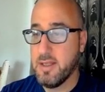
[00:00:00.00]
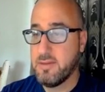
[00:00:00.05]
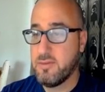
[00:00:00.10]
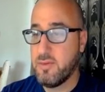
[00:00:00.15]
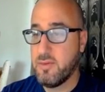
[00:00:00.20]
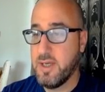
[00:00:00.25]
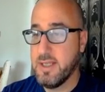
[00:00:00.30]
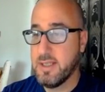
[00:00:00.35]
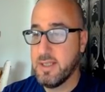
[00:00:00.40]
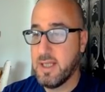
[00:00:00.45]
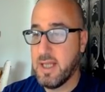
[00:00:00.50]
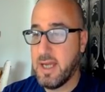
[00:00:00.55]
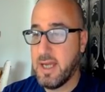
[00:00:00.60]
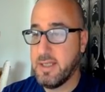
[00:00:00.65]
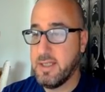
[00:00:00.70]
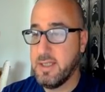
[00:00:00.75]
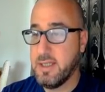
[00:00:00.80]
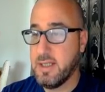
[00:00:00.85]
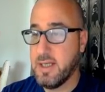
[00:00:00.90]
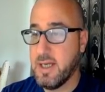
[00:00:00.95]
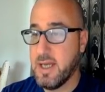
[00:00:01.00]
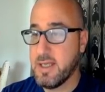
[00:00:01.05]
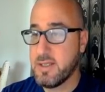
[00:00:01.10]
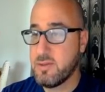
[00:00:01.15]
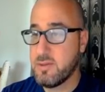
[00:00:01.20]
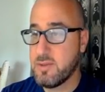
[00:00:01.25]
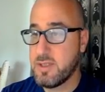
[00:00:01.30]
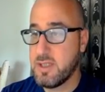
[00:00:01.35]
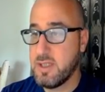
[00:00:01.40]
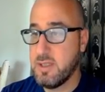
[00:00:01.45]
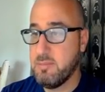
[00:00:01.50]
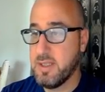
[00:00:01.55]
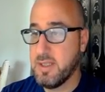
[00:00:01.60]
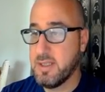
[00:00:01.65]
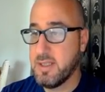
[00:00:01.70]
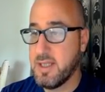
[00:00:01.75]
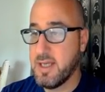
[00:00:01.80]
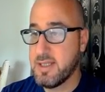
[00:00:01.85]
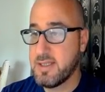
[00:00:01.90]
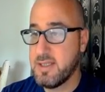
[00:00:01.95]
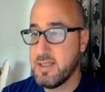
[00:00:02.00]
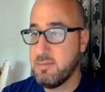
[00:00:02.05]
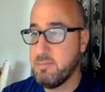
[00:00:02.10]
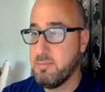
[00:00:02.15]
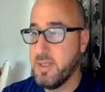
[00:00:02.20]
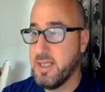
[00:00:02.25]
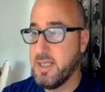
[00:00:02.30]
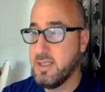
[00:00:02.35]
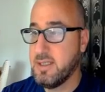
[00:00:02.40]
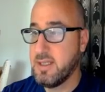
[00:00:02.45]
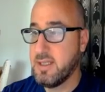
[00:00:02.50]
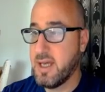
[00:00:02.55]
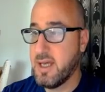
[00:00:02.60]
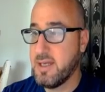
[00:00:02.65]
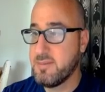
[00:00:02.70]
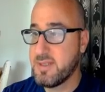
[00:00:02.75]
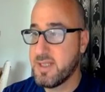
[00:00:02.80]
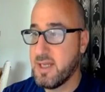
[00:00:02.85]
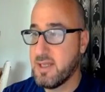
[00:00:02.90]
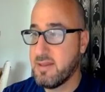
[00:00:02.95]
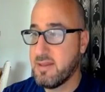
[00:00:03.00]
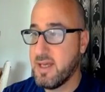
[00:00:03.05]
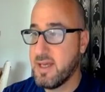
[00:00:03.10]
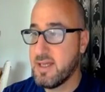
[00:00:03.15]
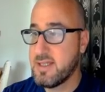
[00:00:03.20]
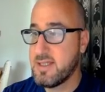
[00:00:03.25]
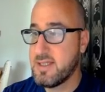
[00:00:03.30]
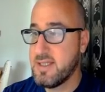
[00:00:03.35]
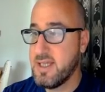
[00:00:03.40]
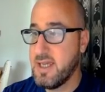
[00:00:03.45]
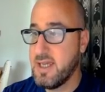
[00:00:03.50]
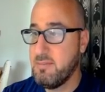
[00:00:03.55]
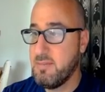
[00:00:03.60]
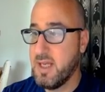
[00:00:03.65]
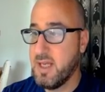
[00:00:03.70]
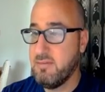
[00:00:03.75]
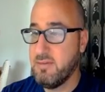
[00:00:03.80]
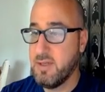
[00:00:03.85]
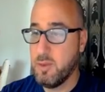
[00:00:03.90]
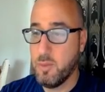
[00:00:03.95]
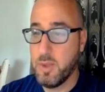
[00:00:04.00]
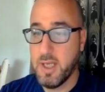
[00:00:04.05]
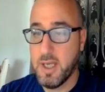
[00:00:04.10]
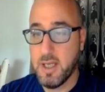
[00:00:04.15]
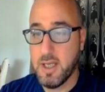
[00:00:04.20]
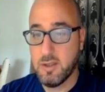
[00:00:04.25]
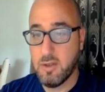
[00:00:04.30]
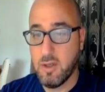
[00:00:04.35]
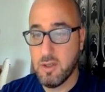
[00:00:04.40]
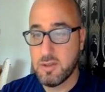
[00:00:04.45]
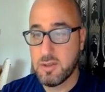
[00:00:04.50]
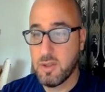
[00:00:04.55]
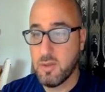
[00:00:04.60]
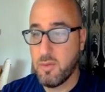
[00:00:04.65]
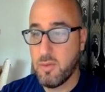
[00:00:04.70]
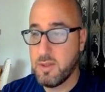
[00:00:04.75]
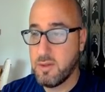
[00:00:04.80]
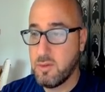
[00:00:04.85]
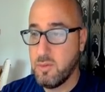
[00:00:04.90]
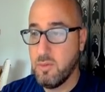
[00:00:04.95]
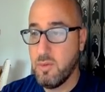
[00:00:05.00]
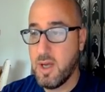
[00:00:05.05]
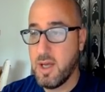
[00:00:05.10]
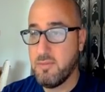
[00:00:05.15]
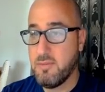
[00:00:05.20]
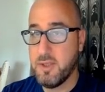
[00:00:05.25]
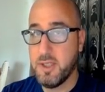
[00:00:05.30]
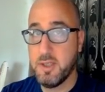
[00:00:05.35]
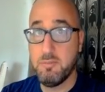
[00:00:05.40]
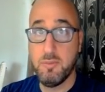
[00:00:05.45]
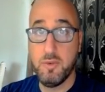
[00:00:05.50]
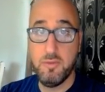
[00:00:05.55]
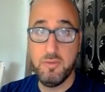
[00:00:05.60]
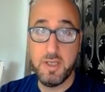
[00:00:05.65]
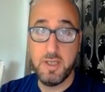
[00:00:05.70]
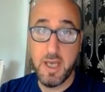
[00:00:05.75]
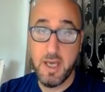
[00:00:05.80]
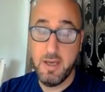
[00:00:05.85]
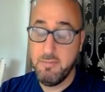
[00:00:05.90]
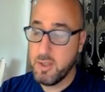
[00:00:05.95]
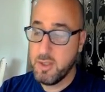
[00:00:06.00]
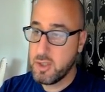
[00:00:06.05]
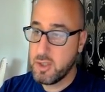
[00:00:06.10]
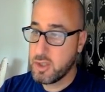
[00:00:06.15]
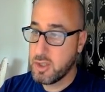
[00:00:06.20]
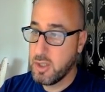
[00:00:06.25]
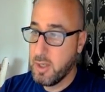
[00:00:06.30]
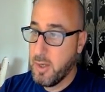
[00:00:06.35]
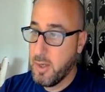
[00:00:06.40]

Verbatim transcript: trend line here as you see been tested many times at that same level we had also the 200 moving average